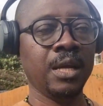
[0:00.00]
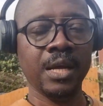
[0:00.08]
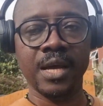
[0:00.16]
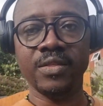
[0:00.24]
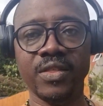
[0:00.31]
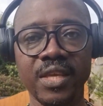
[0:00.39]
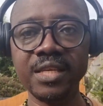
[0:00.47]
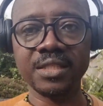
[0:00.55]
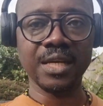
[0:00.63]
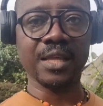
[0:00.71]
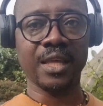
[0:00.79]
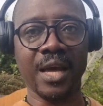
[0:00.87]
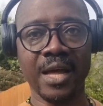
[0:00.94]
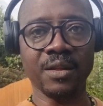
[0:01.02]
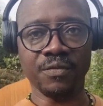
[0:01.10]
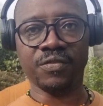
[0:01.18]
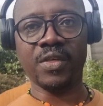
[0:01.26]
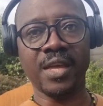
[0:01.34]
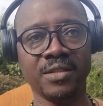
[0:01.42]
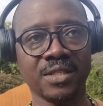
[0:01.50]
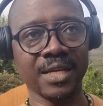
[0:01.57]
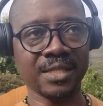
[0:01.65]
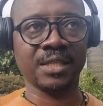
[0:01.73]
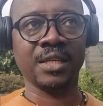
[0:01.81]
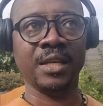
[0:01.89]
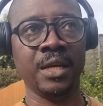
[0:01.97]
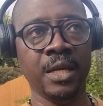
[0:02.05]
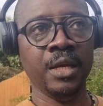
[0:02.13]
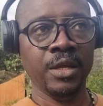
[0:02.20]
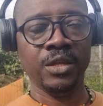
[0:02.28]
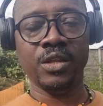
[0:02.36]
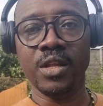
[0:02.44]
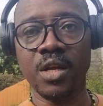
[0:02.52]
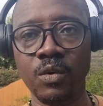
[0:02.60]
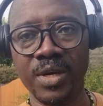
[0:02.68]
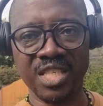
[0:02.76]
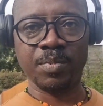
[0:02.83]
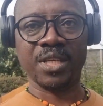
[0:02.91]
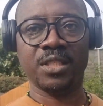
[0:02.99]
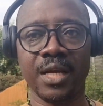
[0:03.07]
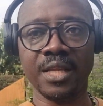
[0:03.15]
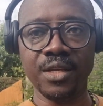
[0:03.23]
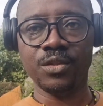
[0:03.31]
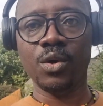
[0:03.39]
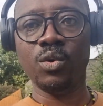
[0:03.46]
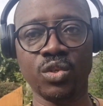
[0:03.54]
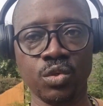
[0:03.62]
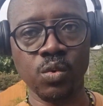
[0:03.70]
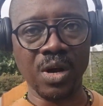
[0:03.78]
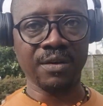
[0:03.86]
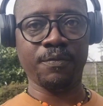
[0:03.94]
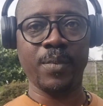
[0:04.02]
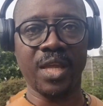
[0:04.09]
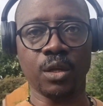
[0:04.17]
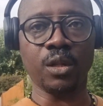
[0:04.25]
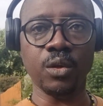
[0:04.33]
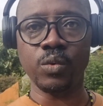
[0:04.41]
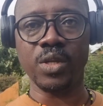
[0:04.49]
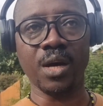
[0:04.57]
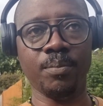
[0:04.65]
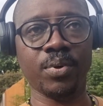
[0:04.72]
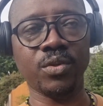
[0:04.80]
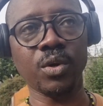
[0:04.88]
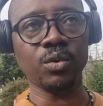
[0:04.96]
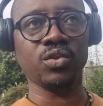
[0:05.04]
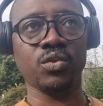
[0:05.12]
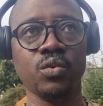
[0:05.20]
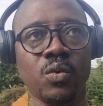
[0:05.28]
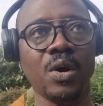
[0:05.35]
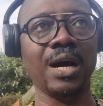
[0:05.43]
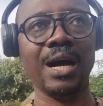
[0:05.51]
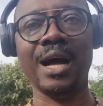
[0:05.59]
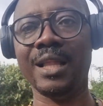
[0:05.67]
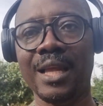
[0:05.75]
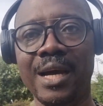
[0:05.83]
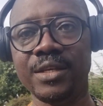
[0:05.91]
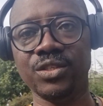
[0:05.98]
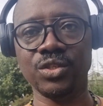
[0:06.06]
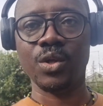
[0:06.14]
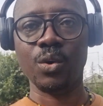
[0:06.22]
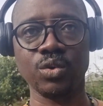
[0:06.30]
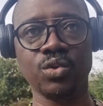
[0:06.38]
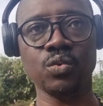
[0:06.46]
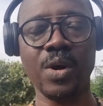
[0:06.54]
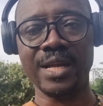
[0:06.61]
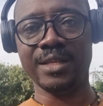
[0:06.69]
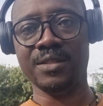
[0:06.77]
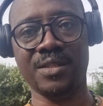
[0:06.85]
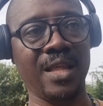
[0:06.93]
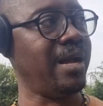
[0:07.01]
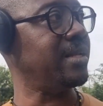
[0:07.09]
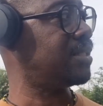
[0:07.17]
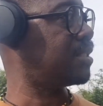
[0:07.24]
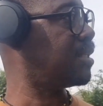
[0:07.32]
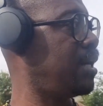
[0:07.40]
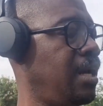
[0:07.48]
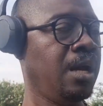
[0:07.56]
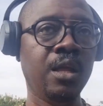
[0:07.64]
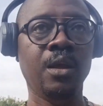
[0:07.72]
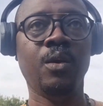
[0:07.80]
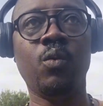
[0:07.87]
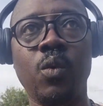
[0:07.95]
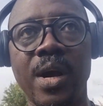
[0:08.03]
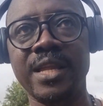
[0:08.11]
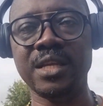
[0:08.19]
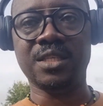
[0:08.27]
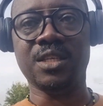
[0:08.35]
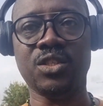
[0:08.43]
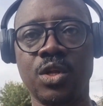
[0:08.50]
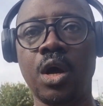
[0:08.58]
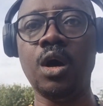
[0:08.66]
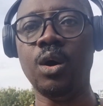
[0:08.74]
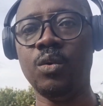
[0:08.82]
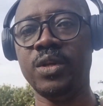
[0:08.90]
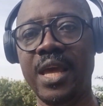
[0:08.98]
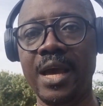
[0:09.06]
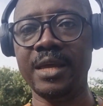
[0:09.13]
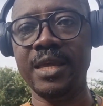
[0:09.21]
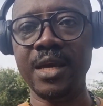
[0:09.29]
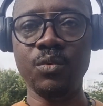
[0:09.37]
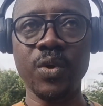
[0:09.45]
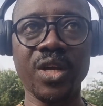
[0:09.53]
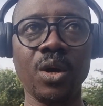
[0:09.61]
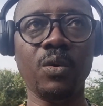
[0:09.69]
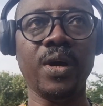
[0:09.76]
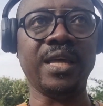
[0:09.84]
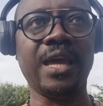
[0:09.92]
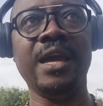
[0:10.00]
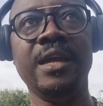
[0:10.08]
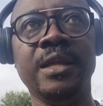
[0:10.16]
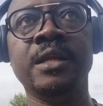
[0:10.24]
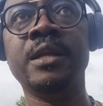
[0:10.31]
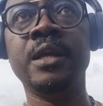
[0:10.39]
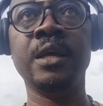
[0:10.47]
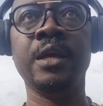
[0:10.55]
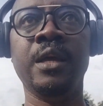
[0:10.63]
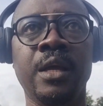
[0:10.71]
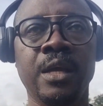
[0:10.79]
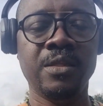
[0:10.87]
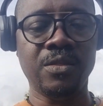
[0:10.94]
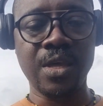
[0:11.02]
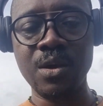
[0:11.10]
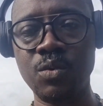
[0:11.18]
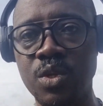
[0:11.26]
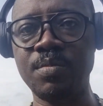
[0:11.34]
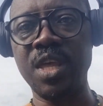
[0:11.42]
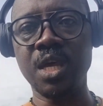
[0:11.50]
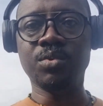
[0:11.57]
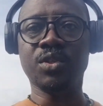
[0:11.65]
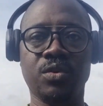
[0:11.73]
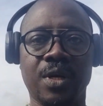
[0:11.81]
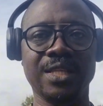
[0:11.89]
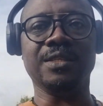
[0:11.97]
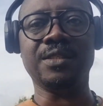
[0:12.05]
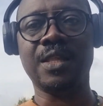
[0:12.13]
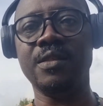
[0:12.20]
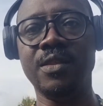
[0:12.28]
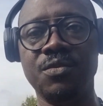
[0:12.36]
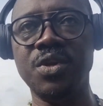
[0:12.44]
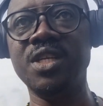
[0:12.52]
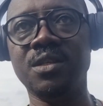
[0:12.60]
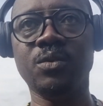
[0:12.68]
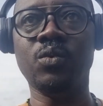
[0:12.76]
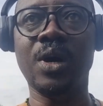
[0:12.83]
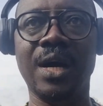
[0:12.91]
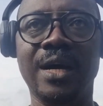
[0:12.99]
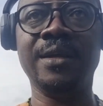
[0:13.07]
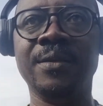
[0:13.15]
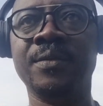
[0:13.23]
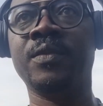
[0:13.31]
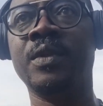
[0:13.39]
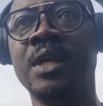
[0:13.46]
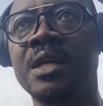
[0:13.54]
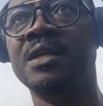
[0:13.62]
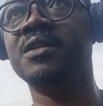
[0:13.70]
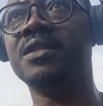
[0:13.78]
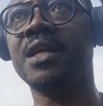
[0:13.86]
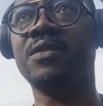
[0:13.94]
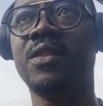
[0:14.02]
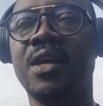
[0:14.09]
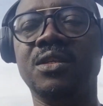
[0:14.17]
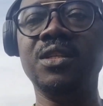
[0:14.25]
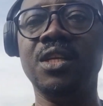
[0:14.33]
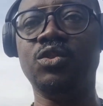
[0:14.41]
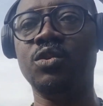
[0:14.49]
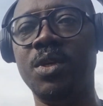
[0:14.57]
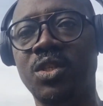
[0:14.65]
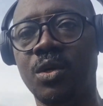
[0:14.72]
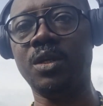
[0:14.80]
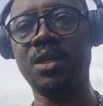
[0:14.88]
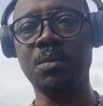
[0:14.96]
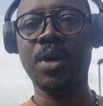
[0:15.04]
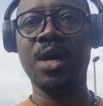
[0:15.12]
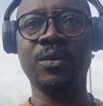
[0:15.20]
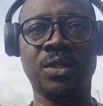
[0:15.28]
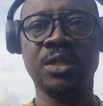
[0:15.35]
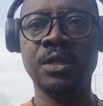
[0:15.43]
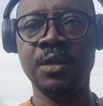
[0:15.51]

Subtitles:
And these are the kind of things that, you know, especially those who have been clued up, those who are allies, those who understand when it is not, oh yeah, here we go again. They would be able to understand the reason why such things need to be talked about.